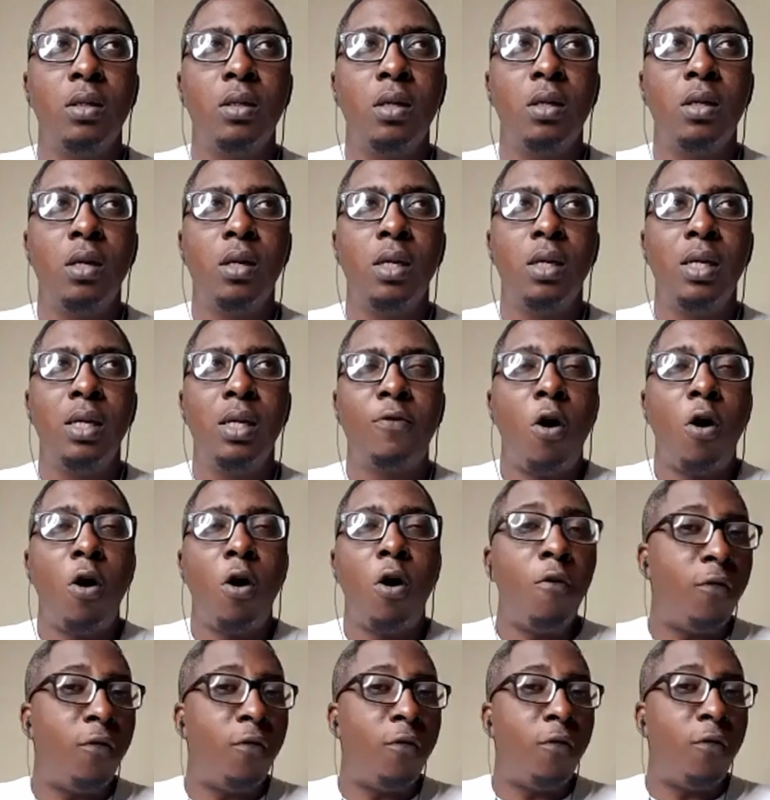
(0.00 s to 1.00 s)
comfort
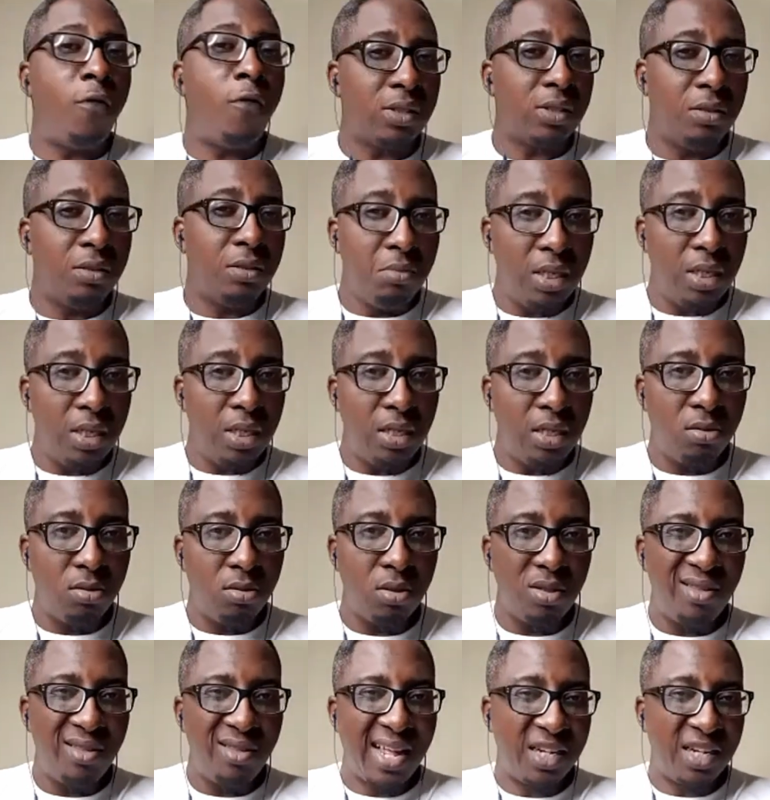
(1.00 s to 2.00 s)
doesn't mean
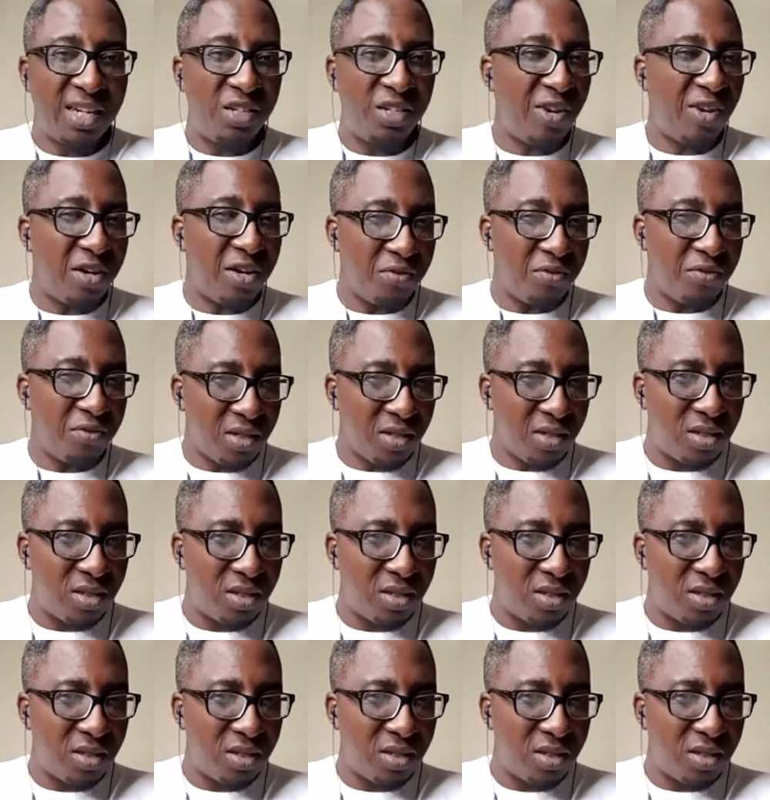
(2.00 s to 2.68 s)
that you are rich.